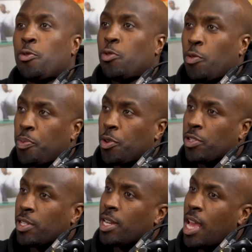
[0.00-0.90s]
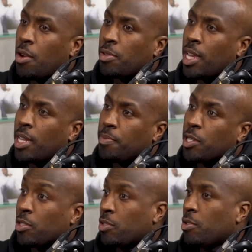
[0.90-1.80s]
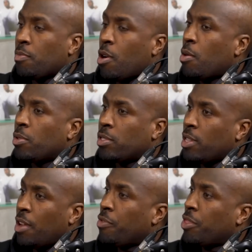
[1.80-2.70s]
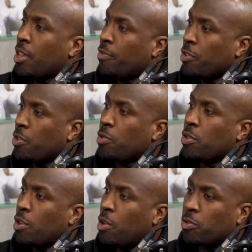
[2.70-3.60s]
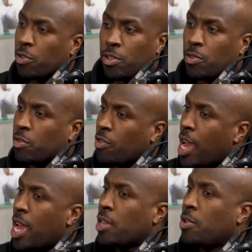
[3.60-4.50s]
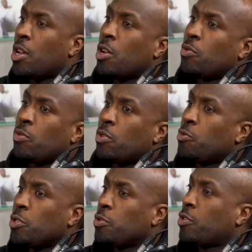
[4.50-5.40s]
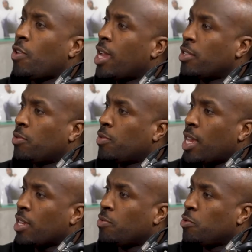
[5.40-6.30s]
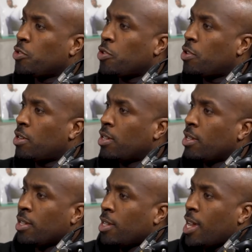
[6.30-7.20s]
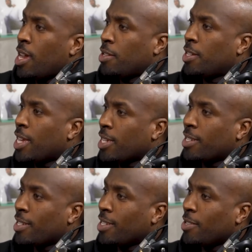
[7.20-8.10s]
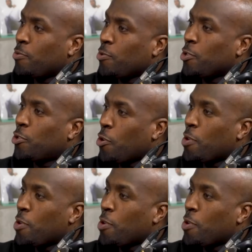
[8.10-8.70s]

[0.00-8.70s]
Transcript: go to person now? That because your mom was everything yes, for you. You yes, go to yes. you cry. You, who do you cry to? Like who's your I don't like nah, really